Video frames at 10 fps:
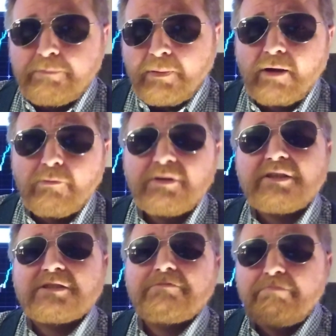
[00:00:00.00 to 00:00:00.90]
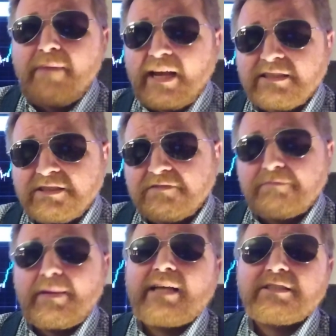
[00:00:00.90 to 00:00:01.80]
But with this
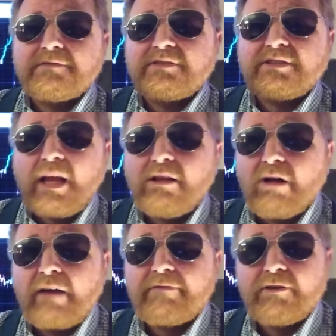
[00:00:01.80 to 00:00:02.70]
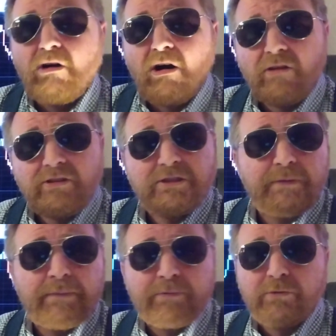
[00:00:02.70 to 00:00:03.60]
massive sell-off and all these
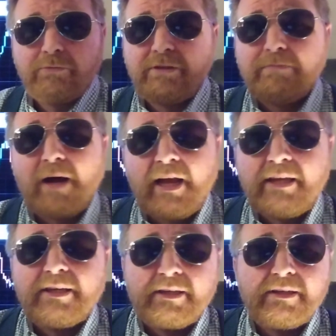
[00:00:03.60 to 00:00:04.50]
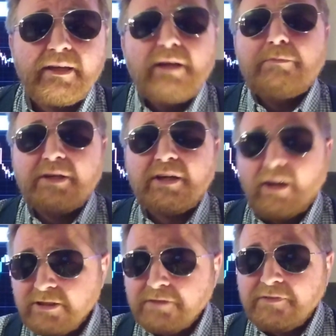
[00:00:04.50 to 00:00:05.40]
people rebuying
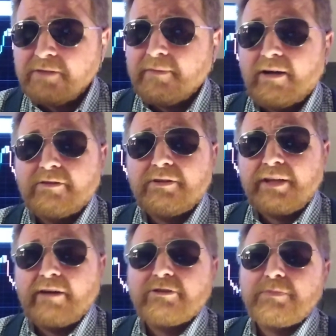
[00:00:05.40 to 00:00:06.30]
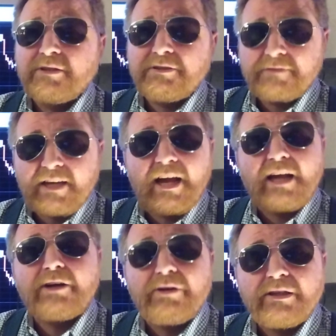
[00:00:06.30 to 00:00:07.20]
because of the announcement of
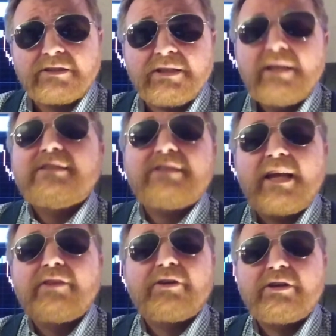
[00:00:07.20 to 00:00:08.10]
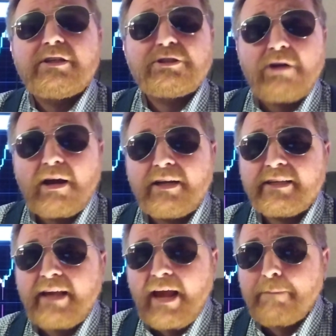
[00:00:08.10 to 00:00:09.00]
Congress saying they're going to try to
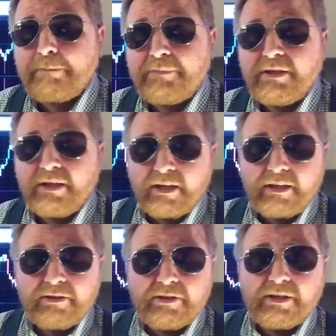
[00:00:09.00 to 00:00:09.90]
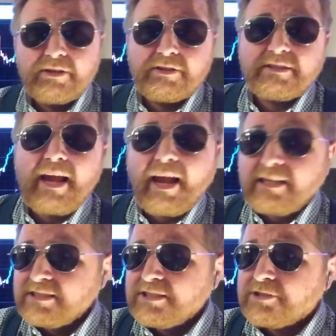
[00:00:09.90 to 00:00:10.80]
cap the
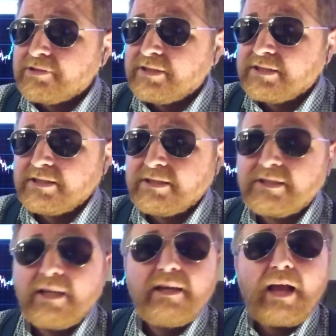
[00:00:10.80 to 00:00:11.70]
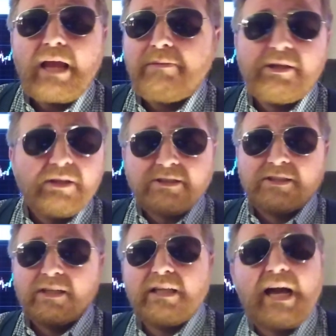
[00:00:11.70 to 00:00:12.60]
tax increases, I mean,
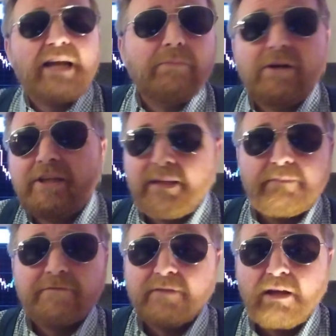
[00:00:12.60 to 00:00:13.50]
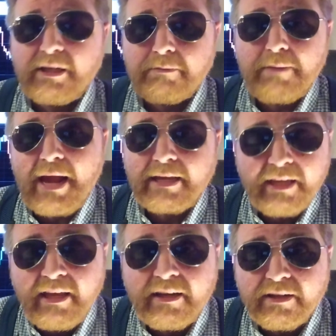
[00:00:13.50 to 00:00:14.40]
listen, a lot of money came flooding back
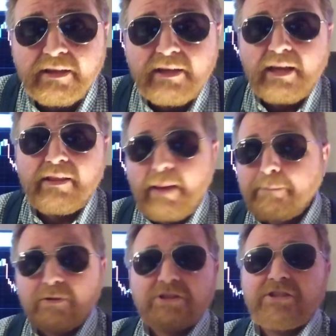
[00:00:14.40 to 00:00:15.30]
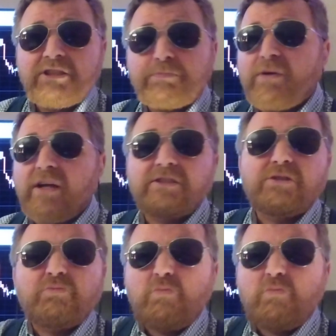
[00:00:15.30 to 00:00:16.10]
in, and that pushed these prices